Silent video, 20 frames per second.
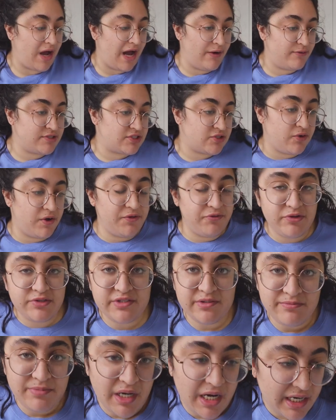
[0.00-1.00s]
I was going through
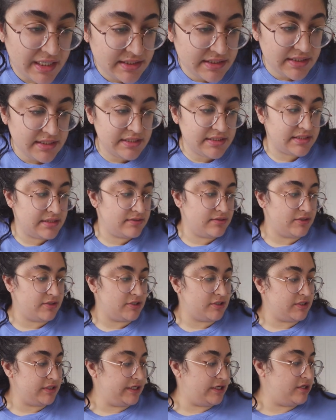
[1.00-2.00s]
some boxes a little
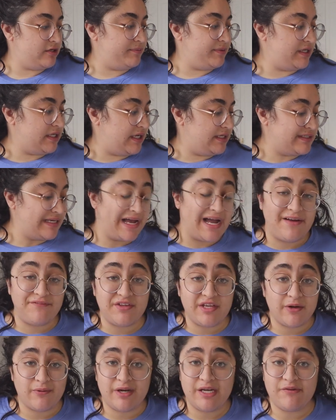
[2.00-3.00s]
earlier because I have
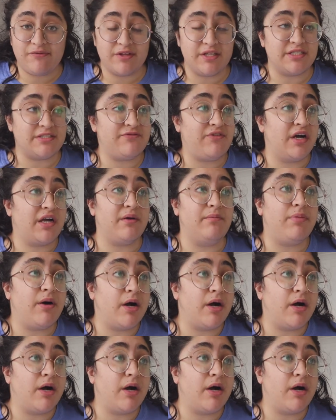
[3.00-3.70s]
to get ready for this fucking